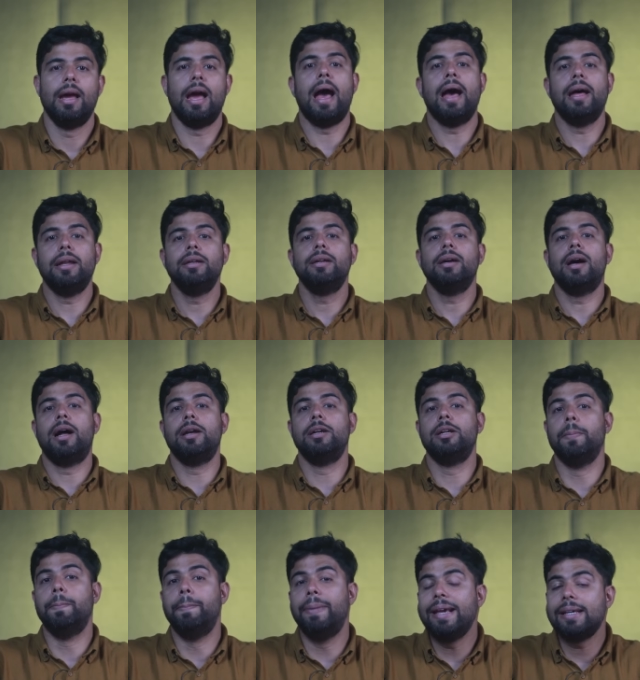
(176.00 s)
And
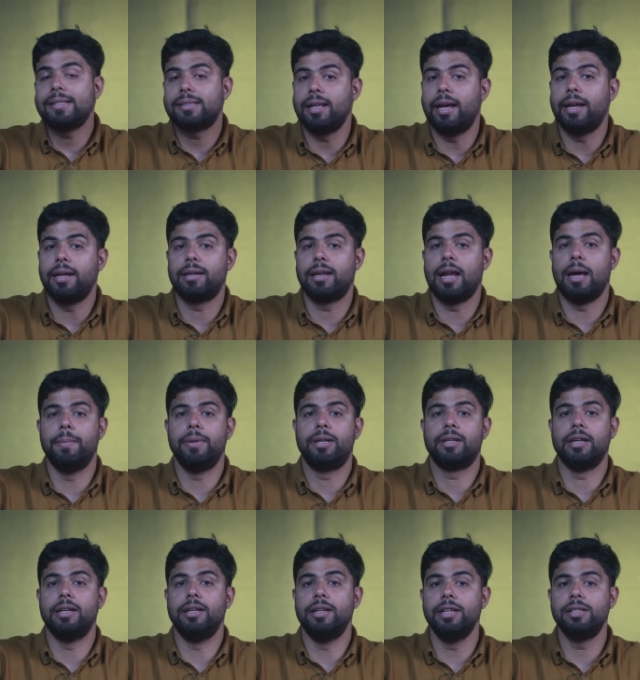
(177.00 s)
under baseline climate
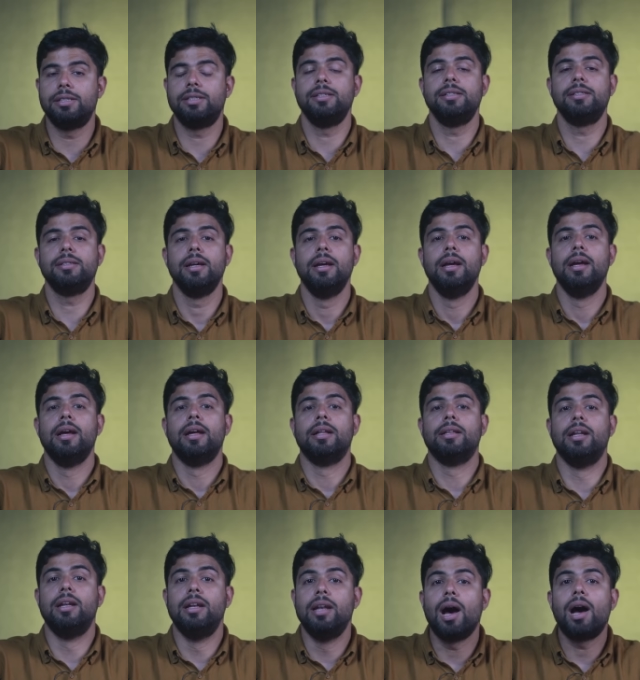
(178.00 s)
conditions,
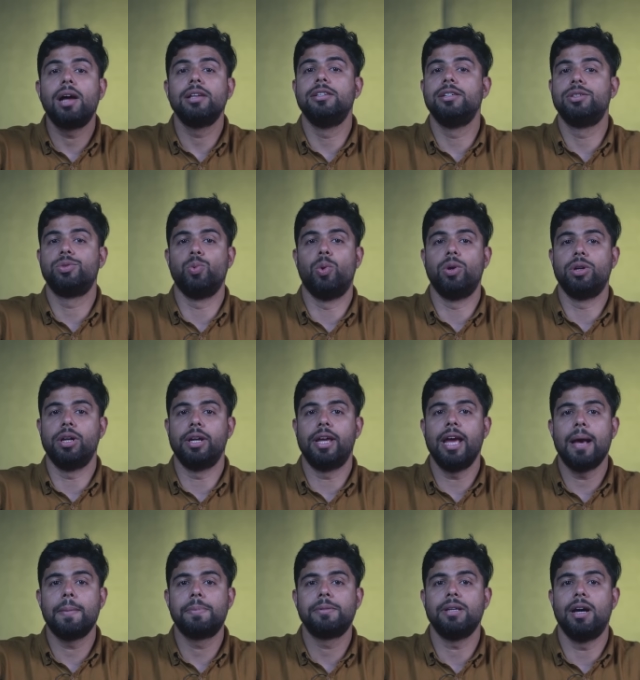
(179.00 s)
the largest water
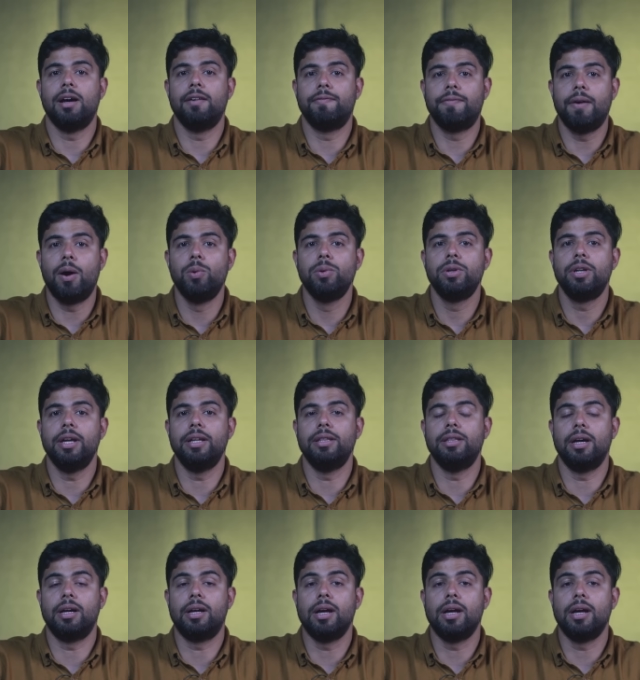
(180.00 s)
gaps are found in the